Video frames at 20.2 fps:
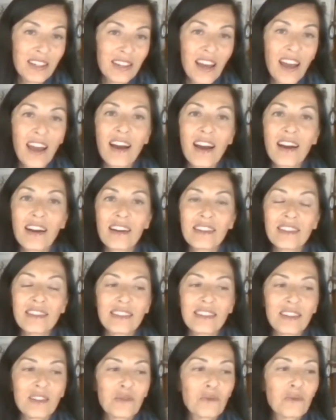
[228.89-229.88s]
And
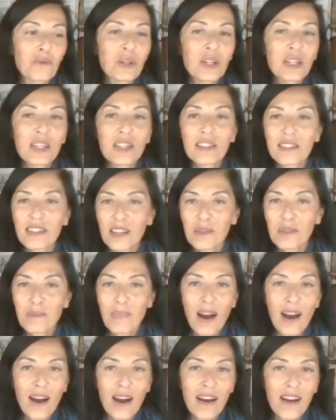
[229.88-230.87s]
we stand
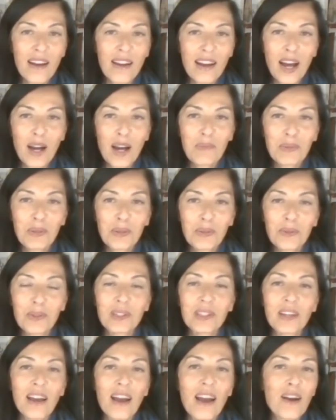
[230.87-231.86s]
by
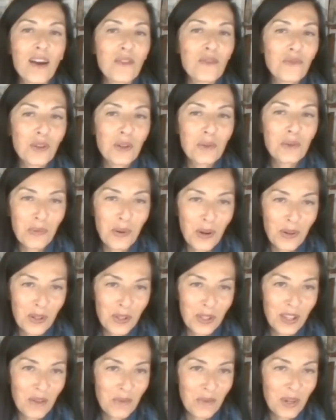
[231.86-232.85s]
absolutely every
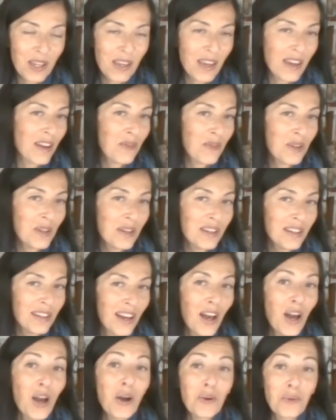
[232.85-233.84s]
product that we carry.
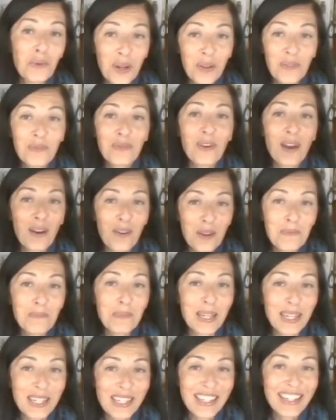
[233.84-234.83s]
We're very
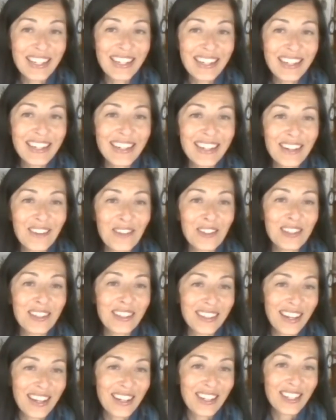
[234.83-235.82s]
picky in our
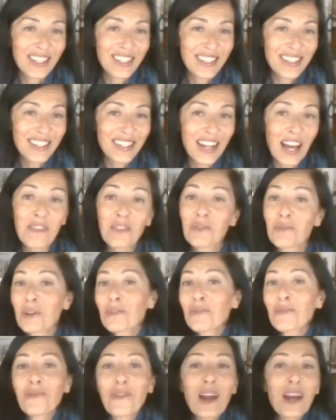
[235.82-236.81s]
selection. I mean,
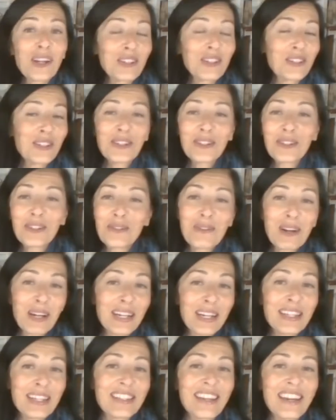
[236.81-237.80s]
we're French, you know, what
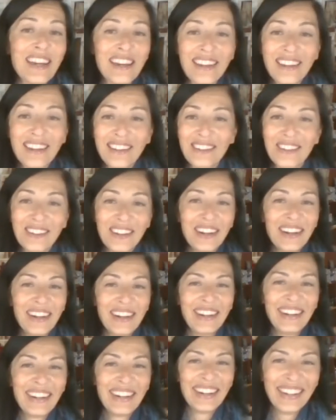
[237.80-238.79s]
can I say? You
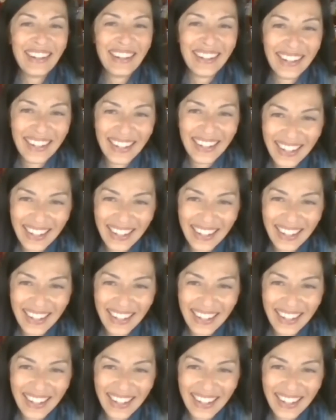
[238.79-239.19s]
know?